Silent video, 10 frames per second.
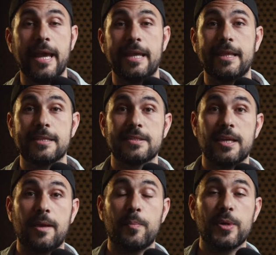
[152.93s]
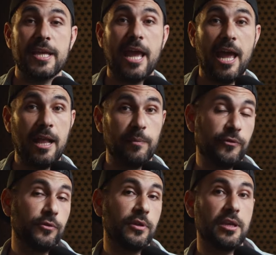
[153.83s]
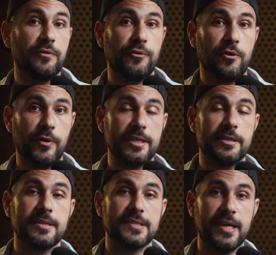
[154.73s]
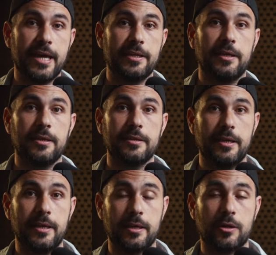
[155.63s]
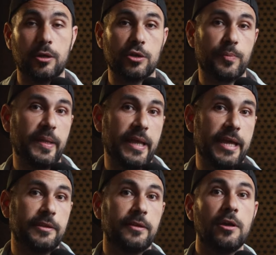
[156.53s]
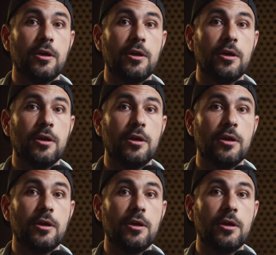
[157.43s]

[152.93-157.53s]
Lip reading: And that's pretty helpful if you already designed the color palette